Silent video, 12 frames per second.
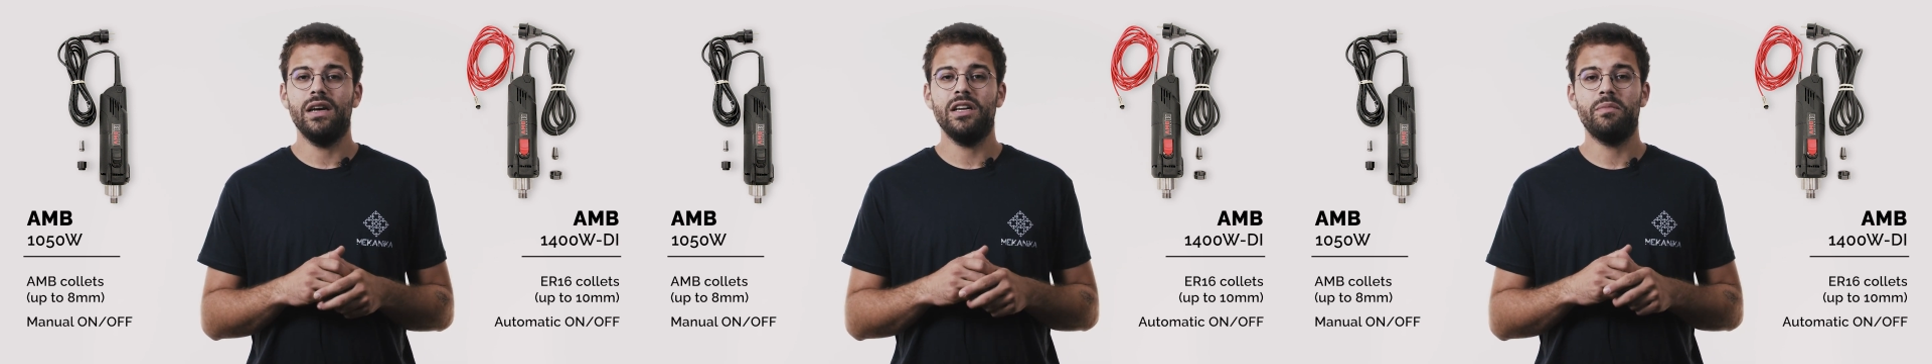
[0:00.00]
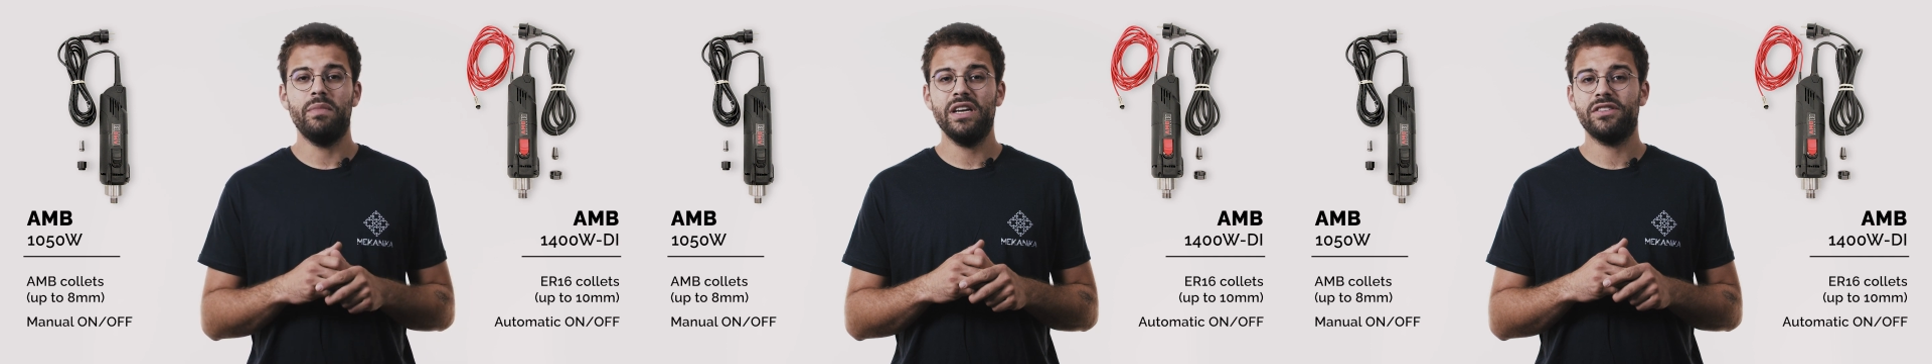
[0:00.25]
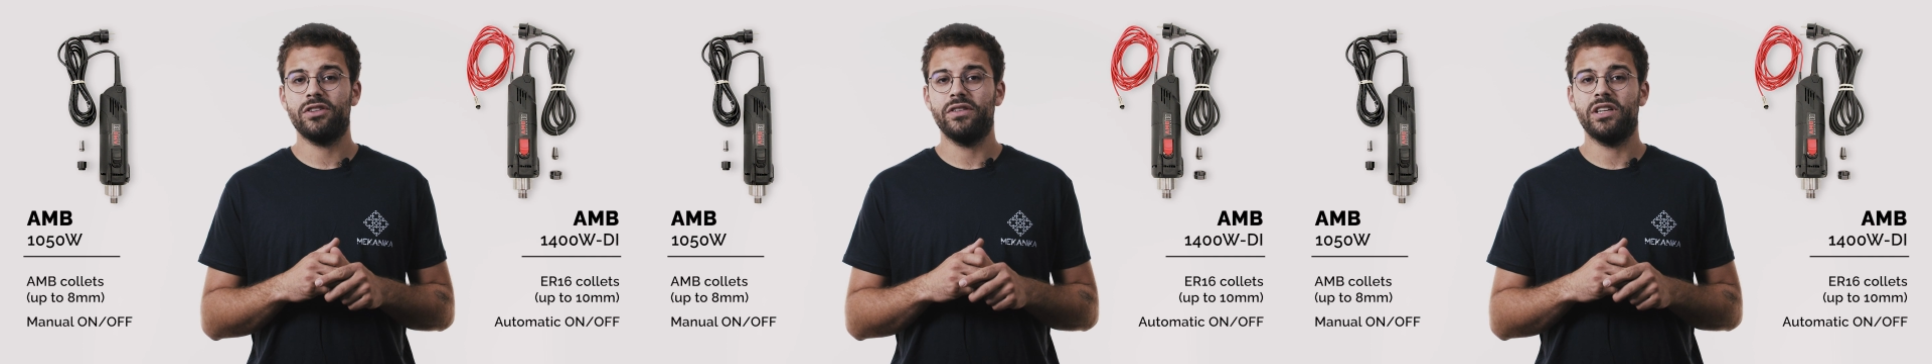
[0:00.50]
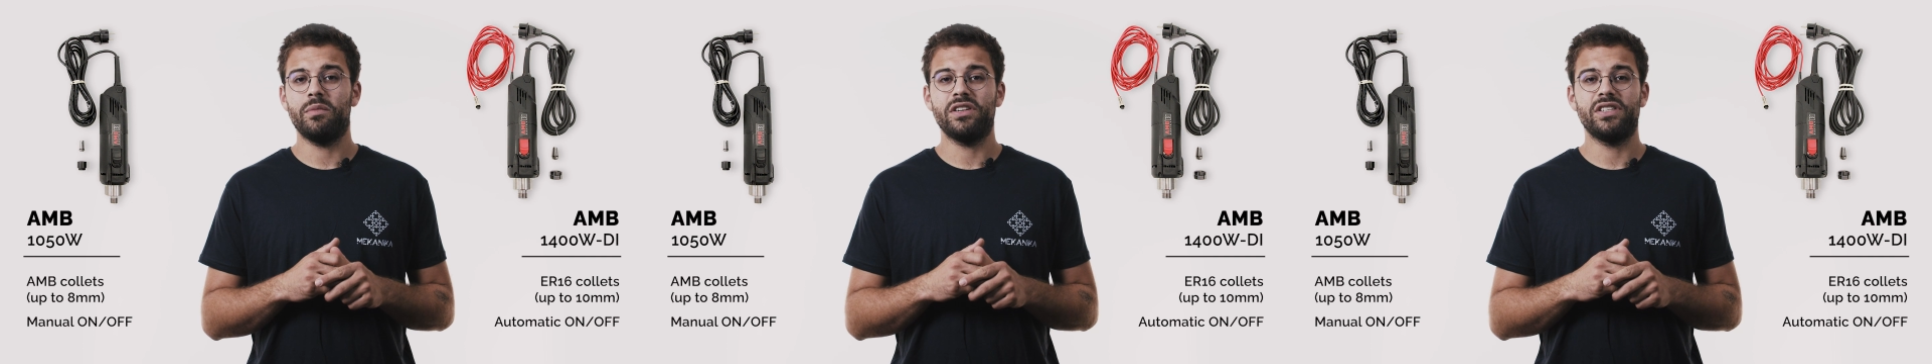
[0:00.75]
it makes sure
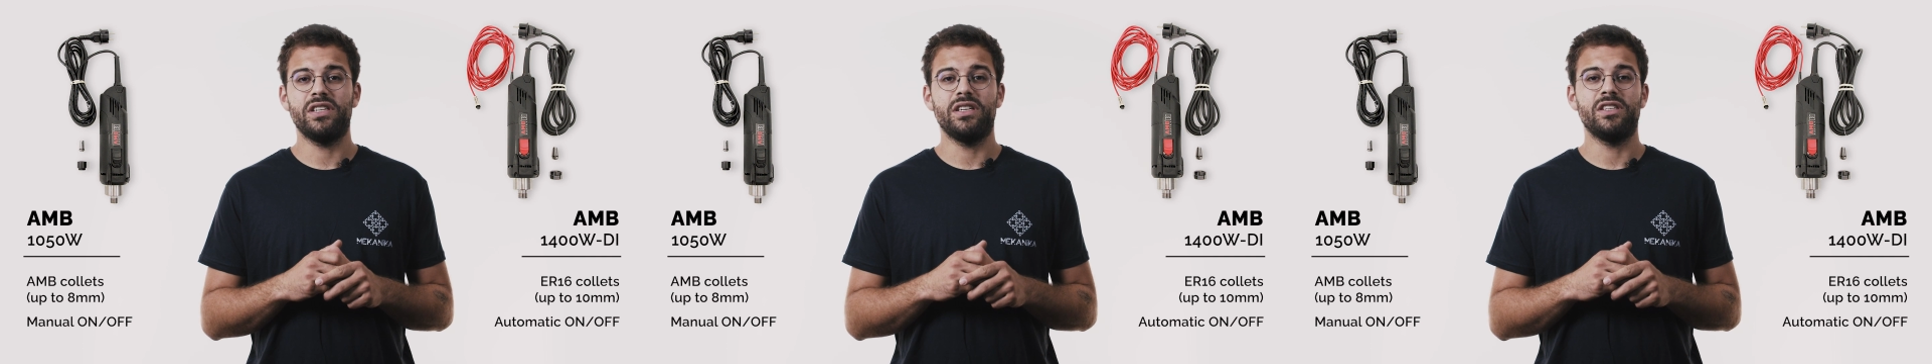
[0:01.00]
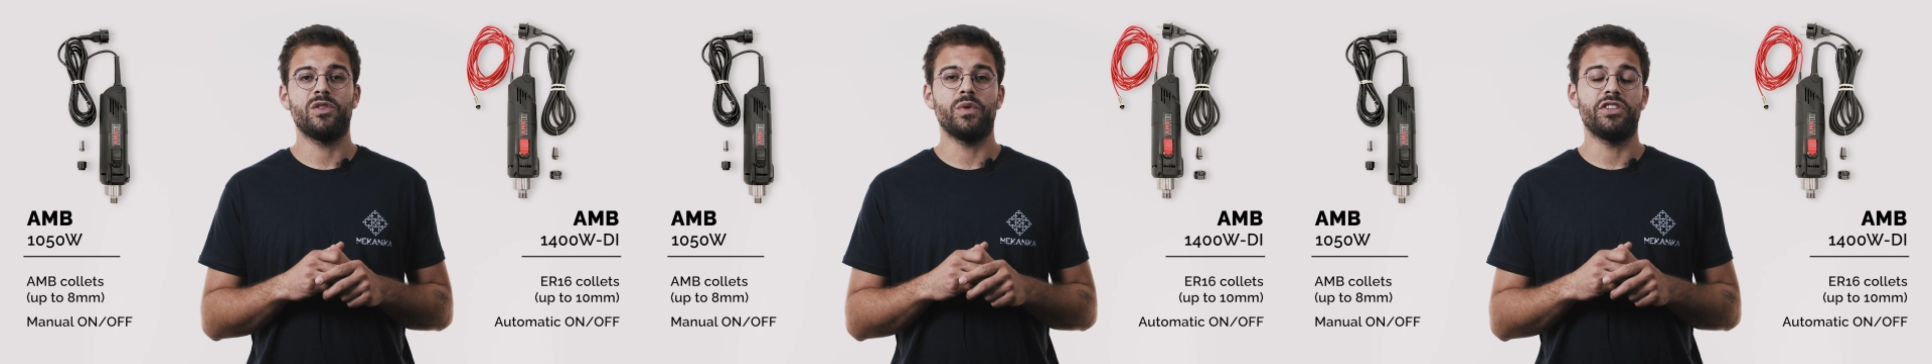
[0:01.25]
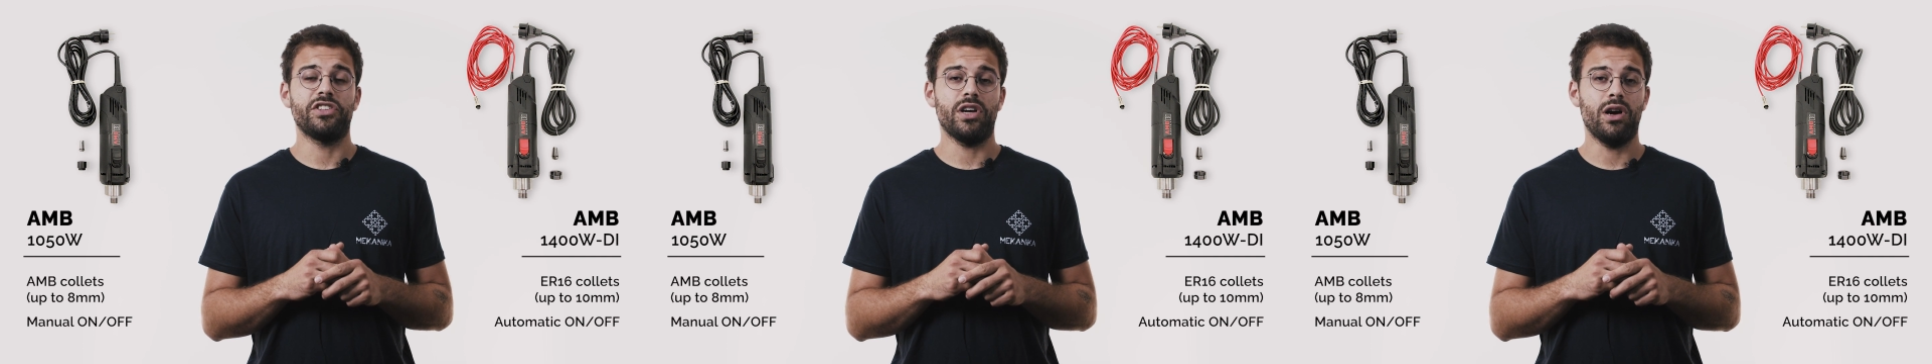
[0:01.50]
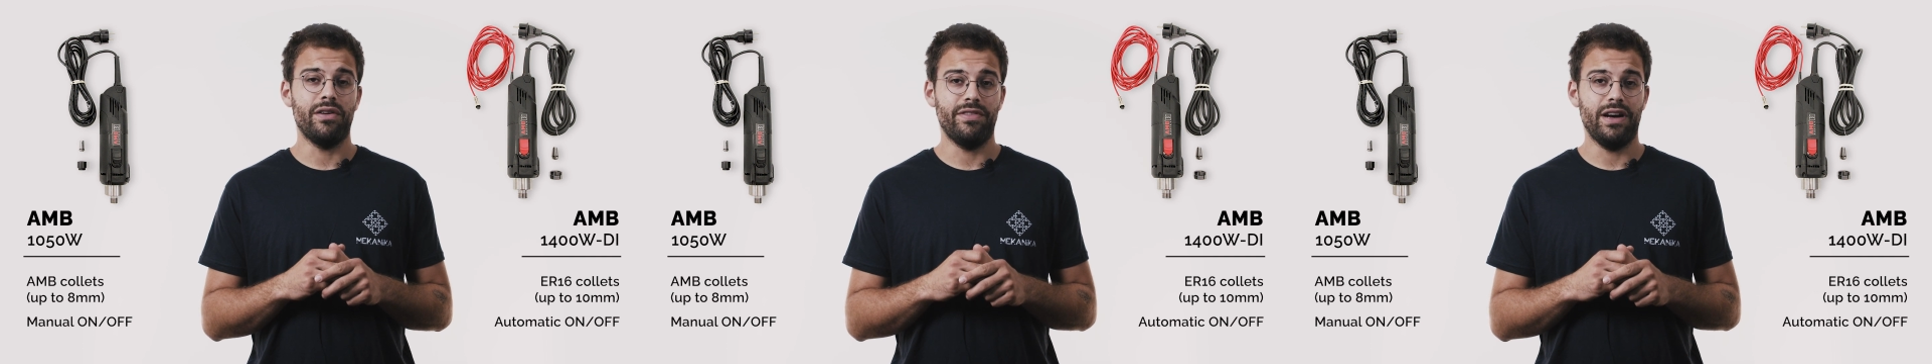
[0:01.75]
that the machine is switched
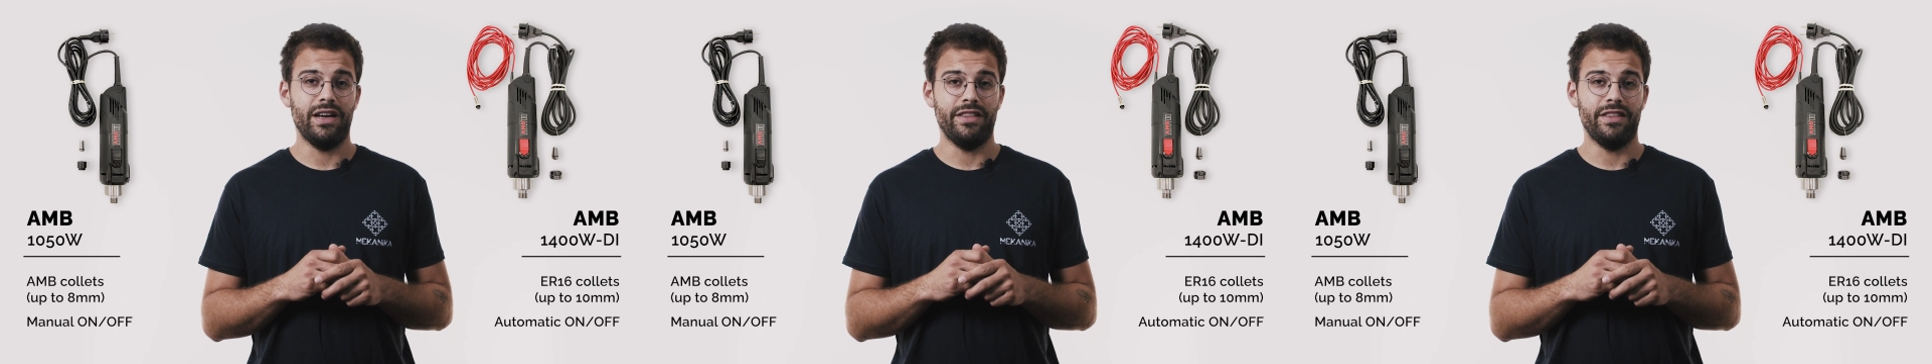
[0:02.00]
off